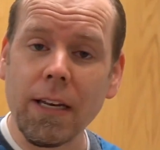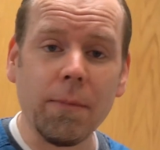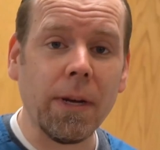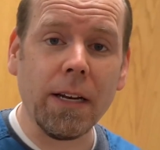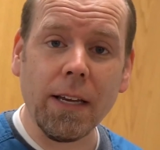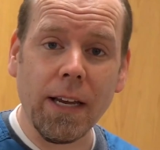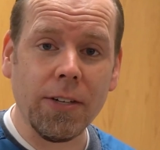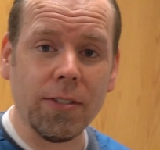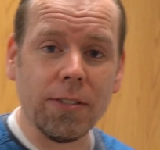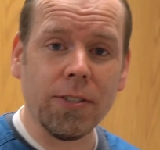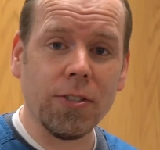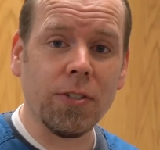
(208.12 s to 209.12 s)
any
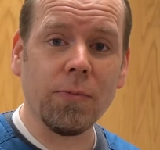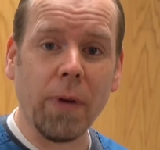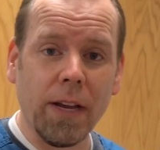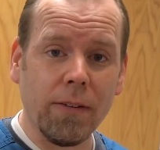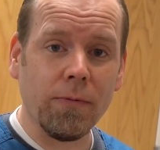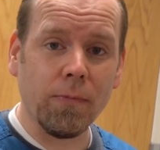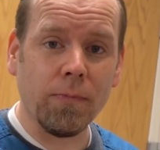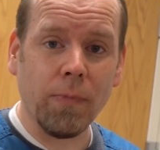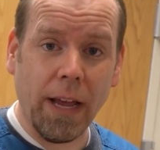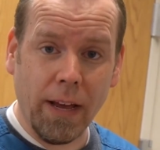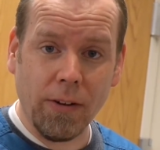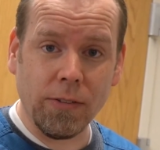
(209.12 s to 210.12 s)
medications that you may have
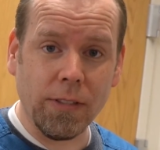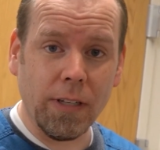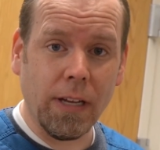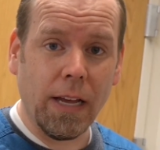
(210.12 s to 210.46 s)
held.